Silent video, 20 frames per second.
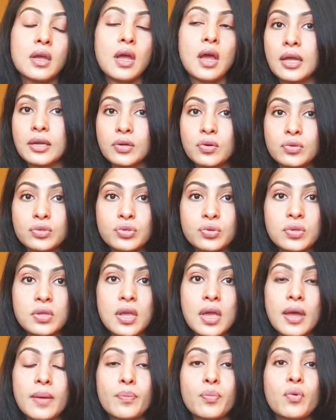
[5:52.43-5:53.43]
I go to the
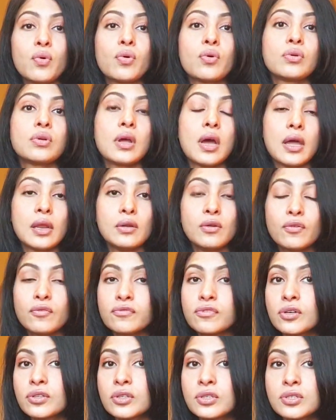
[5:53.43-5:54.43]
airport, I look
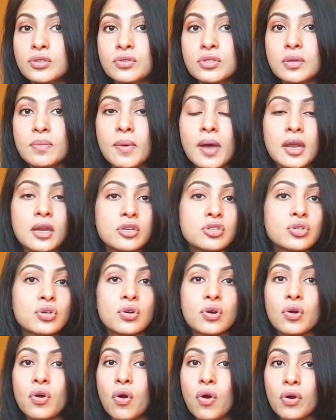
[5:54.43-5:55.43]
for the duty
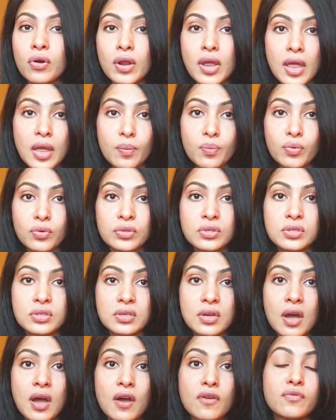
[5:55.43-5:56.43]
manager or airport
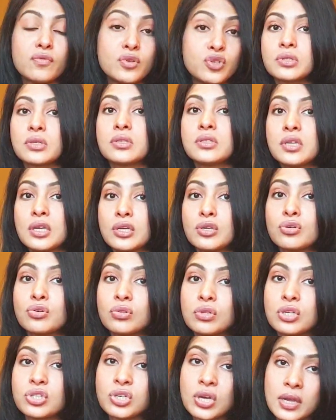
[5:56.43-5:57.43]
staff, which then take you to
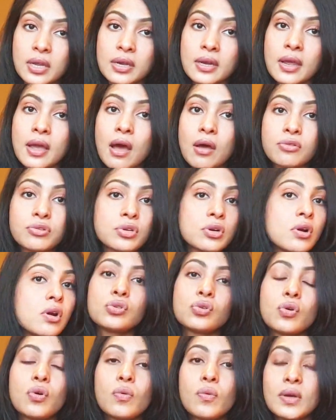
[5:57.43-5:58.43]
the check-in counter.
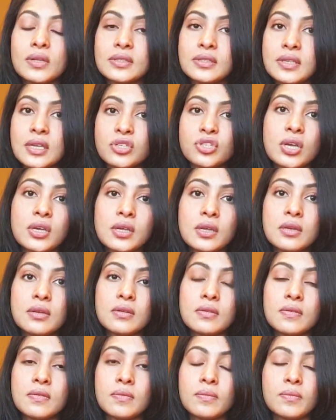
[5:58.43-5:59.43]
So once the
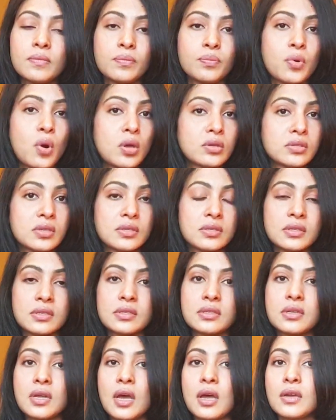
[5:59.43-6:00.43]
check-in process is
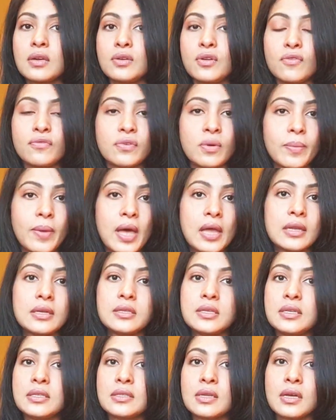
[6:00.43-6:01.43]
done, your
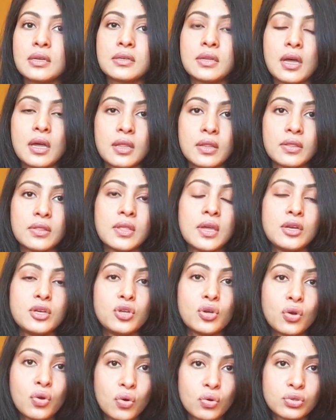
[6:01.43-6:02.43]
formalities are done, then you
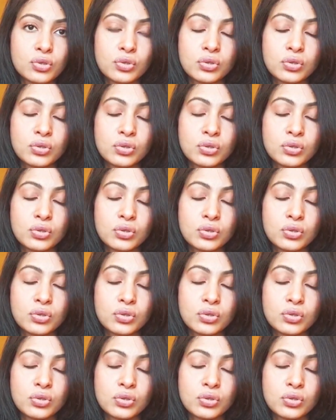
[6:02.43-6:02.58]
go to